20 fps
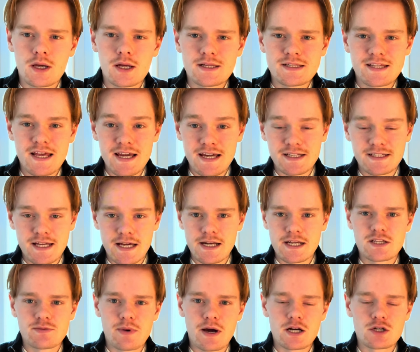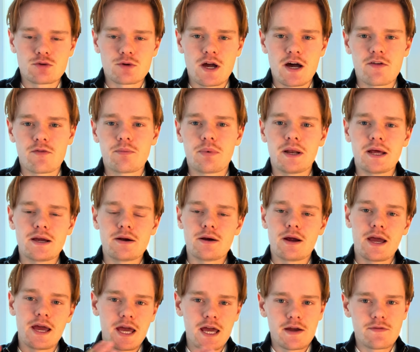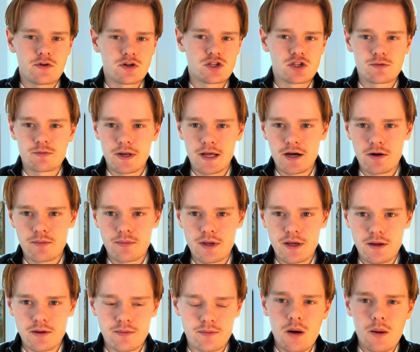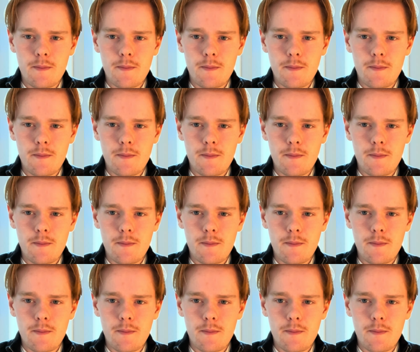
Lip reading: Take a tennis match. We have player A versus player B.